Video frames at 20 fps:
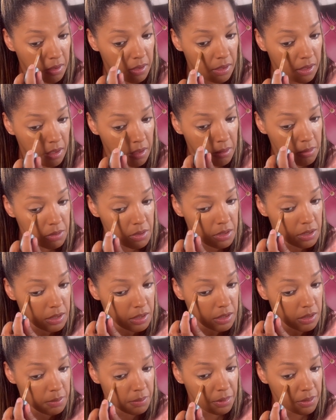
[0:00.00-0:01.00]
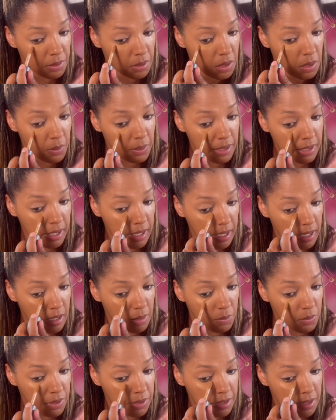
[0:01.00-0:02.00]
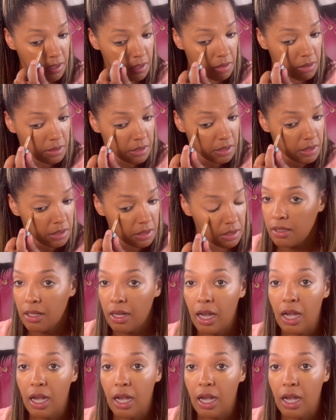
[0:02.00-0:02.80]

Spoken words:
I'm just going ham with it on here.